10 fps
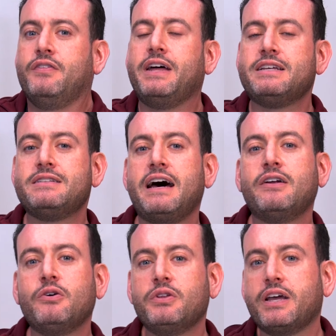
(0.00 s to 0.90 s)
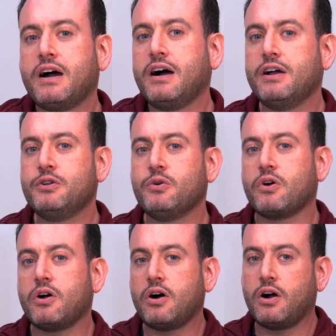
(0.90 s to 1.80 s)
that is not only on
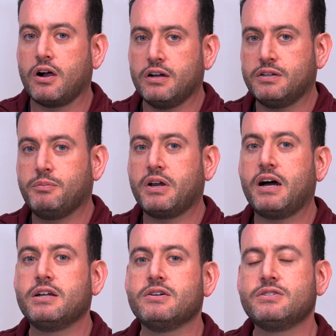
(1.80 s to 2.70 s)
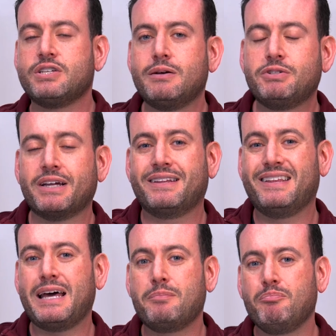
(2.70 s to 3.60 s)
your art, but on your subject
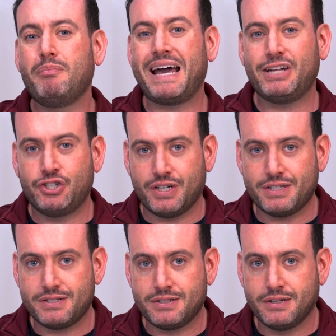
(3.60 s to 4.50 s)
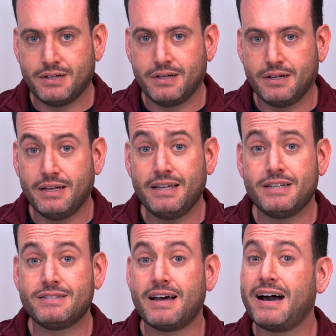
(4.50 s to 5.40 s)
that matches
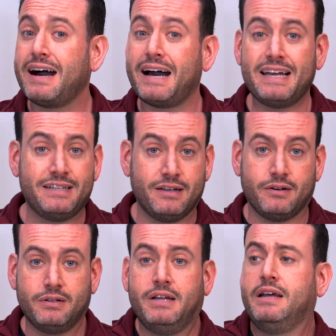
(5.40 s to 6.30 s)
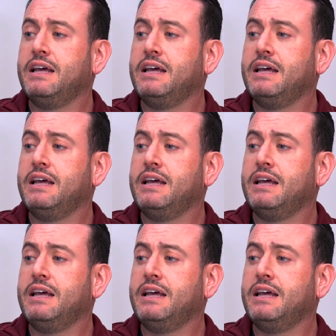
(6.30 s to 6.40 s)
is ideal.